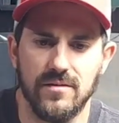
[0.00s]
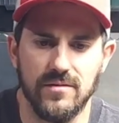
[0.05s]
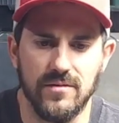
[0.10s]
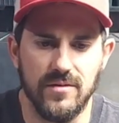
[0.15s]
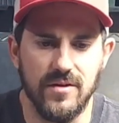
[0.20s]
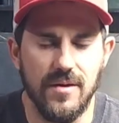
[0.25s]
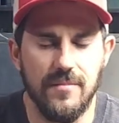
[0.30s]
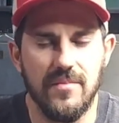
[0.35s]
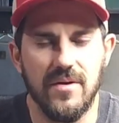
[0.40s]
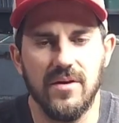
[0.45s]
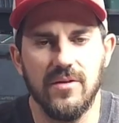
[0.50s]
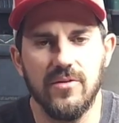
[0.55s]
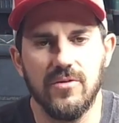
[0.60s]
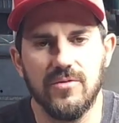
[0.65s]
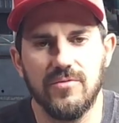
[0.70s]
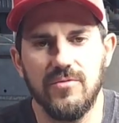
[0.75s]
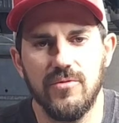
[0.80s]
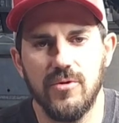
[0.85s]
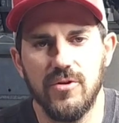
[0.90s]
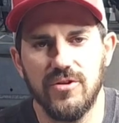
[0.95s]
So yep, I
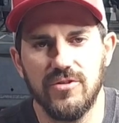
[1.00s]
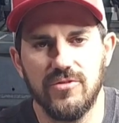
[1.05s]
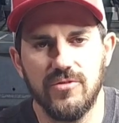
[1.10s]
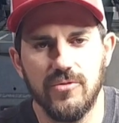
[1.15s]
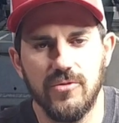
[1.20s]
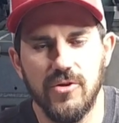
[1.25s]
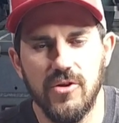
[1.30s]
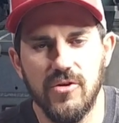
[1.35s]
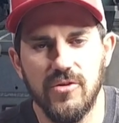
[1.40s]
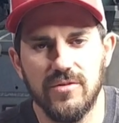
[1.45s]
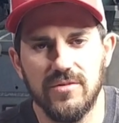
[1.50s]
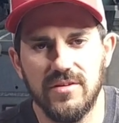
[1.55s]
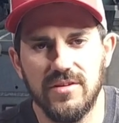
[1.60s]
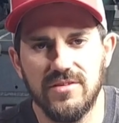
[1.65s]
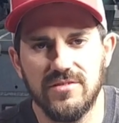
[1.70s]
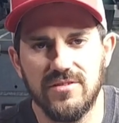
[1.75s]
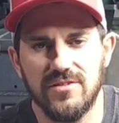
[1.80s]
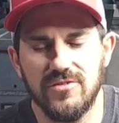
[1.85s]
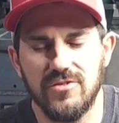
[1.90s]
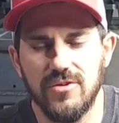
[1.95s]
look forward to growing
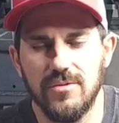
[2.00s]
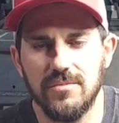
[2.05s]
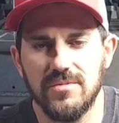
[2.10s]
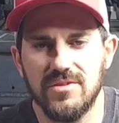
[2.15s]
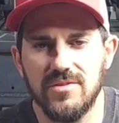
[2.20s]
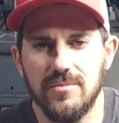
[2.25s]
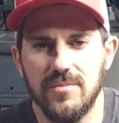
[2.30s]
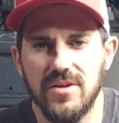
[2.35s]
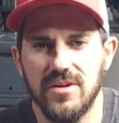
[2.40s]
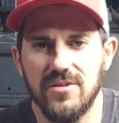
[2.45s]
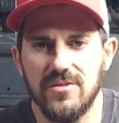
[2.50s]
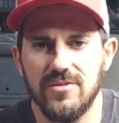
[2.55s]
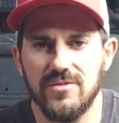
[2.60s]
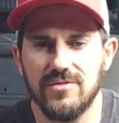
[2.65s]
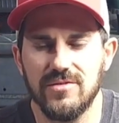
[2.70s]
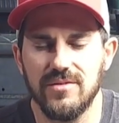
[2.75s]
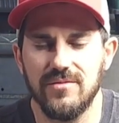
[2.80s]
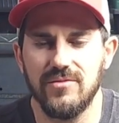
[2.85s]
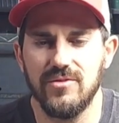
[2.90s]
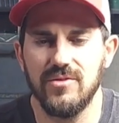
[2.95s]
these determinate
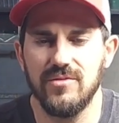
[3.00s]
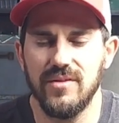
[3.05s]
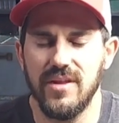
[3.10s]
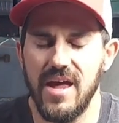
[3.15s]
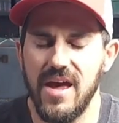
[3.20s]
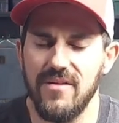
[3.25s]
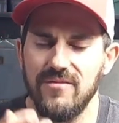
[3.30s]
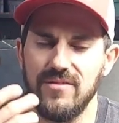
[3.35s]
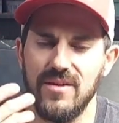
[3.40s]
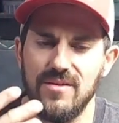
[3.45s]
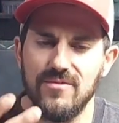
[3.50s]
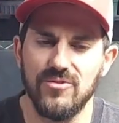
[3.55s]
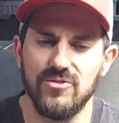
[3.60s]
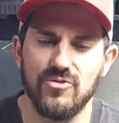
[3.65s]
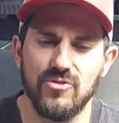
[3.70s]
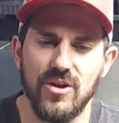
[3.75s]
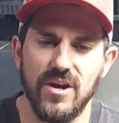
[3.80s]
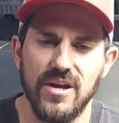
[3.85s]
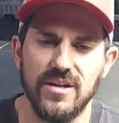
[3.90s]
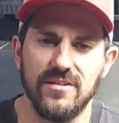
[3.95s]
tomatoes. If you have never
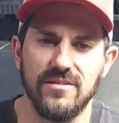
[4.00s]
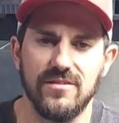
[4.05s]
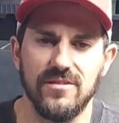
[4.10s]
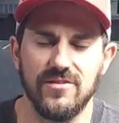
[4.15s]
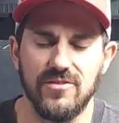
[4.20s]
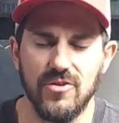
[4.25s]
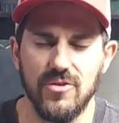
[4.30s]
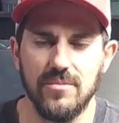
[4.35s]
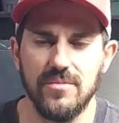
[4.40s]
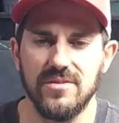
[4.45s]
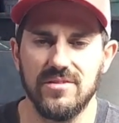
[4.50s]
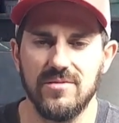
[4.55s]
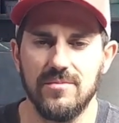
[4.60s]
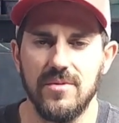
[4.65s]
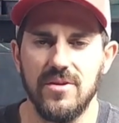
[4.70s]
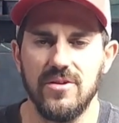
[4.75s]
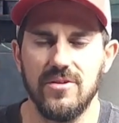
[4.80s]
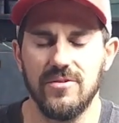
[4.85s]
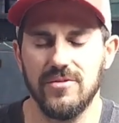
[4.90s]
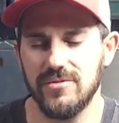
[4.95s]
tried determinate
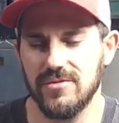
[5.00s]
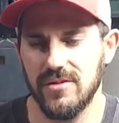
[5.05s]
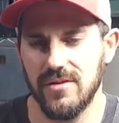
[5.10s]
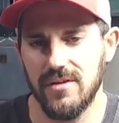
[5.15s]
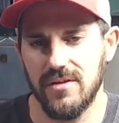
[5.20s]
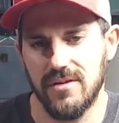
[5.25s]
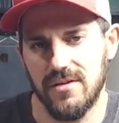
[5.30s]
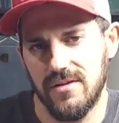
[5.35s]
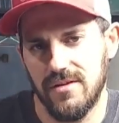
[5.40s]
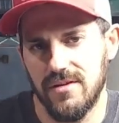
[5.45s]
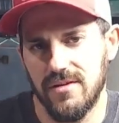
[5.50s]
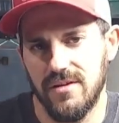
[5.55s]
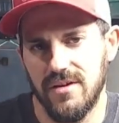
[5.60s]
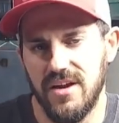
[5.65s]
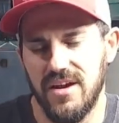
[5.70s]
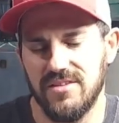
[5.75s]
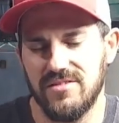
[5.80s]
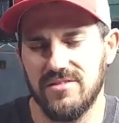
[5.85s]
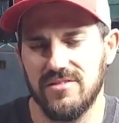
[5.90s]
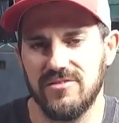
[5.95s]
tomatoes,
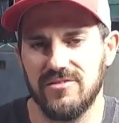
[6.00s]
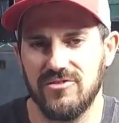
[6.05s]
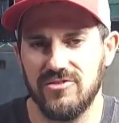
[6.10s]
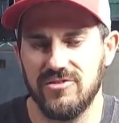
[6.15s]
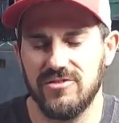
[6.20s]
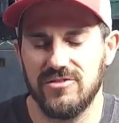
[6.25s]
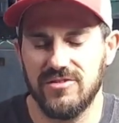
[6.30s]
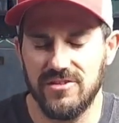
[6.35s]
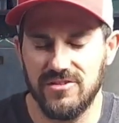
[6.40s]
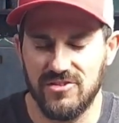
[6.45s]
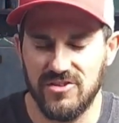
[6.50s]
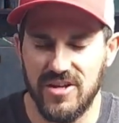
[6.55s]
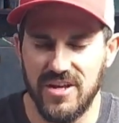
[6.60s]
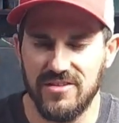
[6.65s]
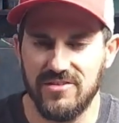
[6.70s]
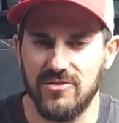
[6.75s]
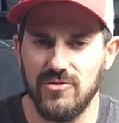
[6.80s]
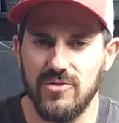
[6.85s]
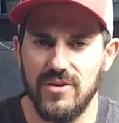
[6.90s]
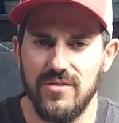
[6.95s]
I
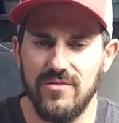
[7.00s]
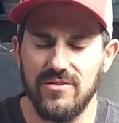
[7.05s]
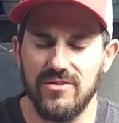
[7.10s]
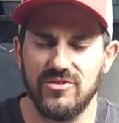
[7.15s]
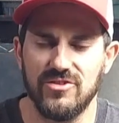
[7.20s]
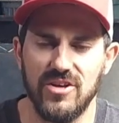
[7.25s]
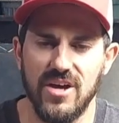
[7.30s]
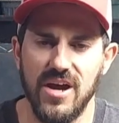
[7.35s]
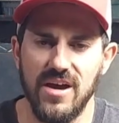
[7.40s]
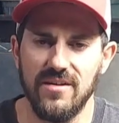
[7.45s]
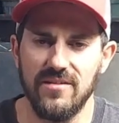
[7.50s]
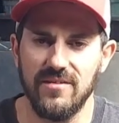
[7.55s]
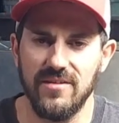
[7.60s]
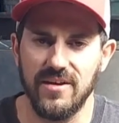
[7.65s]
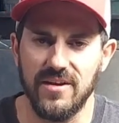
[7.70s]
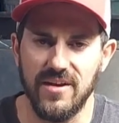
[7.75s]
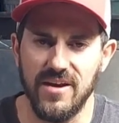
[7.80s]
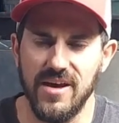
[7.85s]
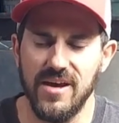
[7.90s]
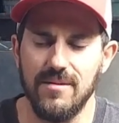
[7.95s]
suggest you give it a shot
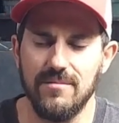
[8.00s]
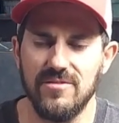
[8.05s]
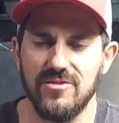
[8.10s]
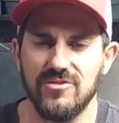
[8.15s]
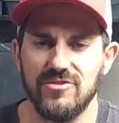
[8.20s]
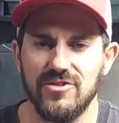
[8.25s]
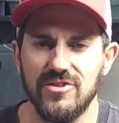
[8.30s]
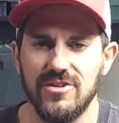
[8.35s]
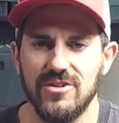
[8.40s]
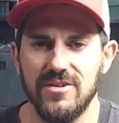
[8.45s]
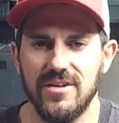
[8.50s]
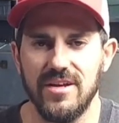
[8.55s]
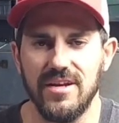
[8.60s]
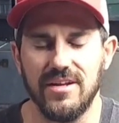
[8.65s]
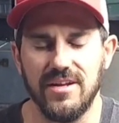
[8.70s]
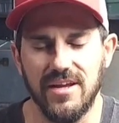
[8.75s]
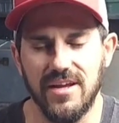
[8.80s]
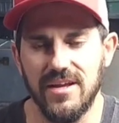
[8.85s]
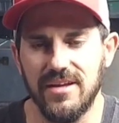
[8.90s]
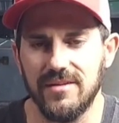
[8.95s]
like I am this year.
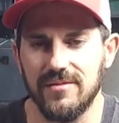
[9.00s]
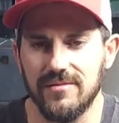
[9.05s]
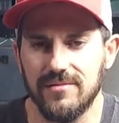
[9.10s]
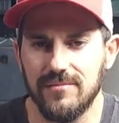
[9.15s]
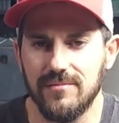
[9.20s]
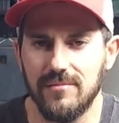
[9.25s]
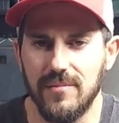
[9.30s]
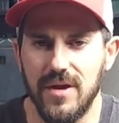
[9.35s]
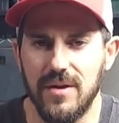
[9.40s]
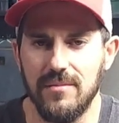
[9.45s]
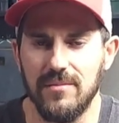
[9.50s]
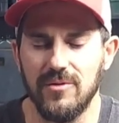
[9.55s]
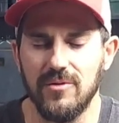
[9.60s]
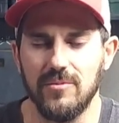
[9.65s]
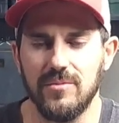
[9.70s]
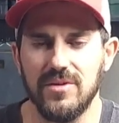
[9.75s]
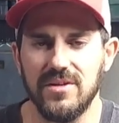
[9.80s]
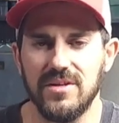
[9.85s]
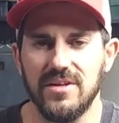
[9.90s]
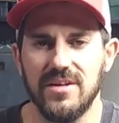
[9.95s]
And hey, maybe
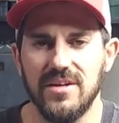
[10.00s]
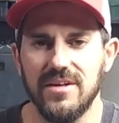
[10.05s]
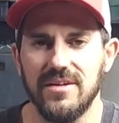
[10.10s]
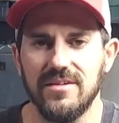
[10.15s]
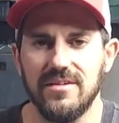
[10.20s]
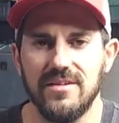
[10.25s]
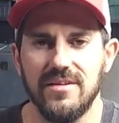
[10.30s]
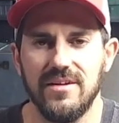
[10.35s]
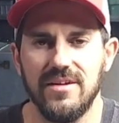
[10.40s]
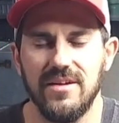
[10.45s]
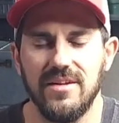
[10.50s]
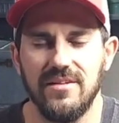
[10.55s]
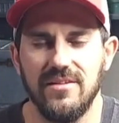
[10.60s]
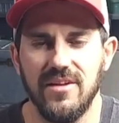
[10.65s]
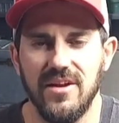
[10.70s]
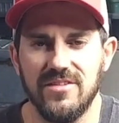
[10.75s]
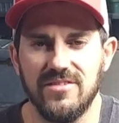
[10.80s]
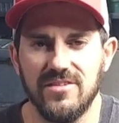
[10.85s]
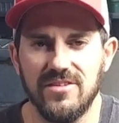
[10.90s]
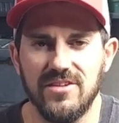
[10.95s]
it'll be a
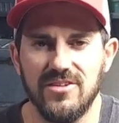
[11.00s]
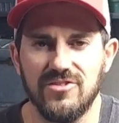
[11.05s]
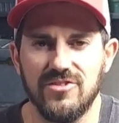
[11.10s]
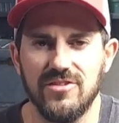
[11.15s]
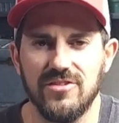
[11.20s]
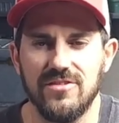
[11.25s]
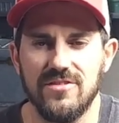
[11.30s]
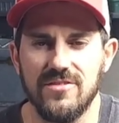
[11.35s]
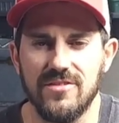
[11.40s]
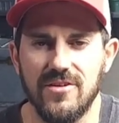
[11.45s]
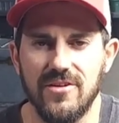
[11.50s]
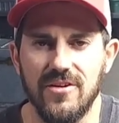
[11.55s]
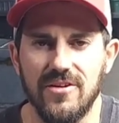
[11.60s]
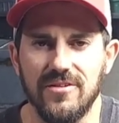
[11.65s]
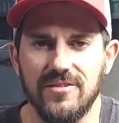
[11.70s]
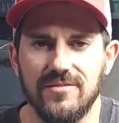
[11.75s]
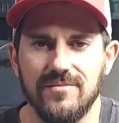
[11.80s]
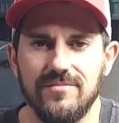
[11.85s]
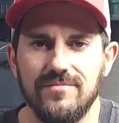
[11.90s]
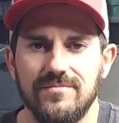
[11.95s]
nice addition to the
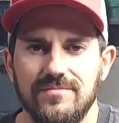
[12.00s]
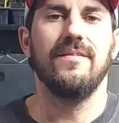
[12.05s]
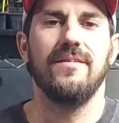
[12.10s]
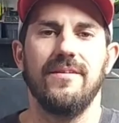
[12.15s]
garden.